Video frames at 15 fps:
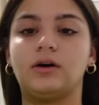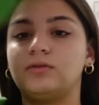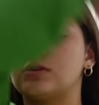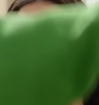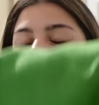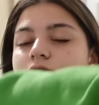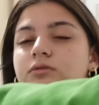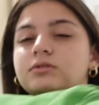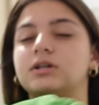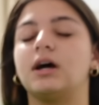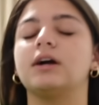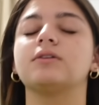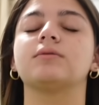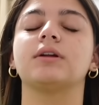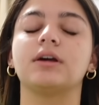I was so
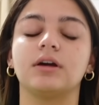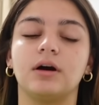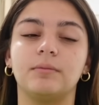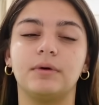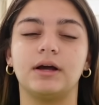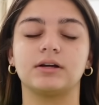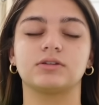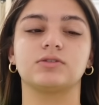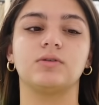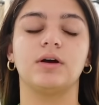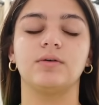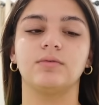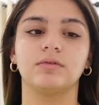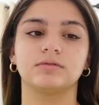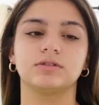tired when I got back. So
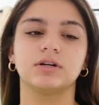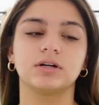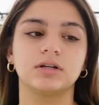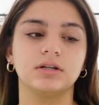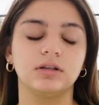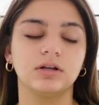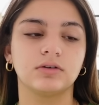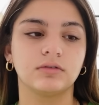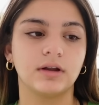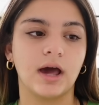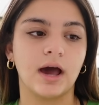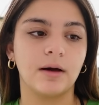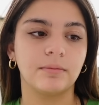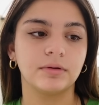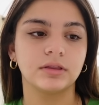I took a little
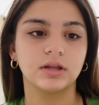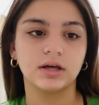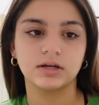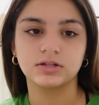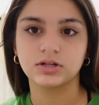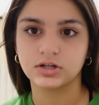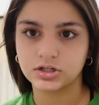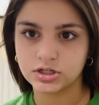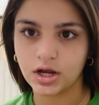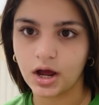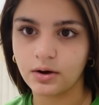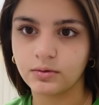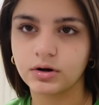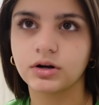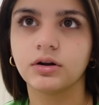nap and then I took a
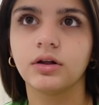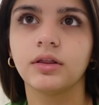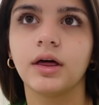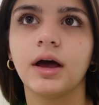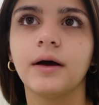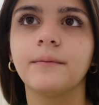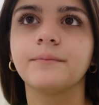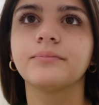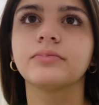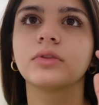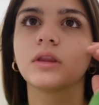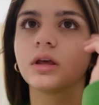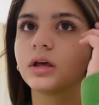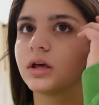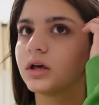shower and all that.
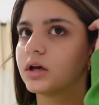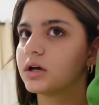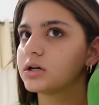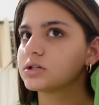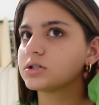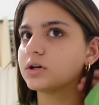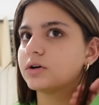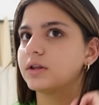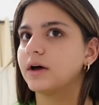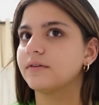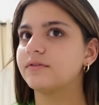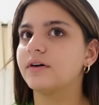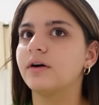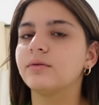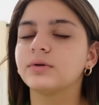So that
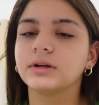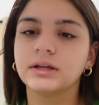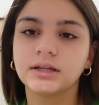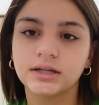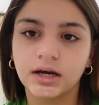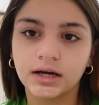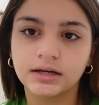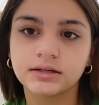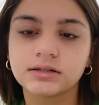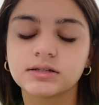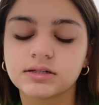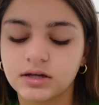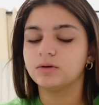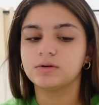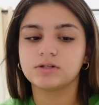felt really
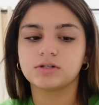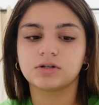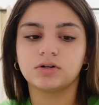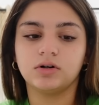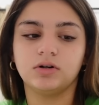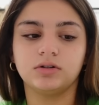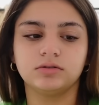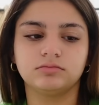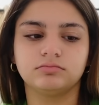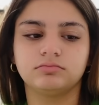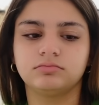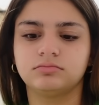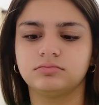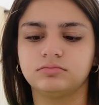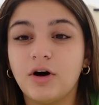nice. What's it called?
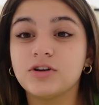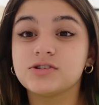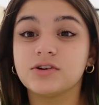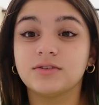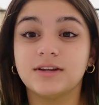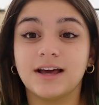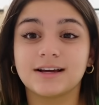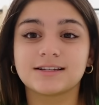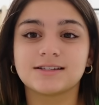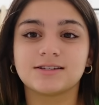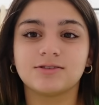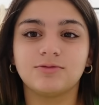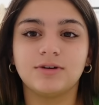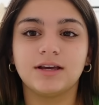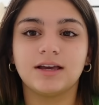Also, next
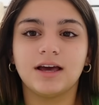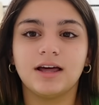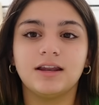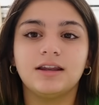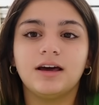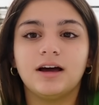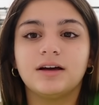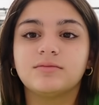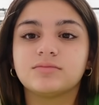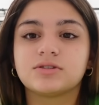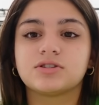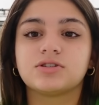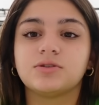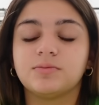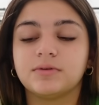weekend, I'm
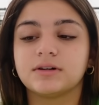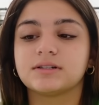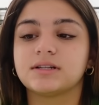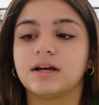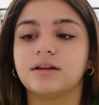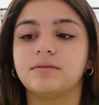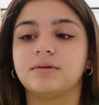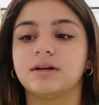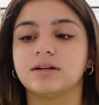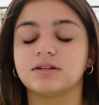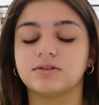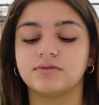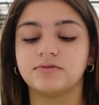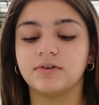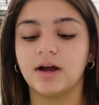super excited
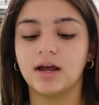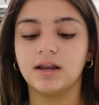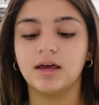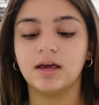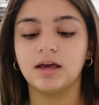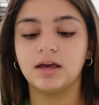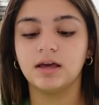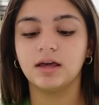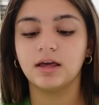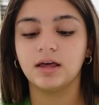because Friday,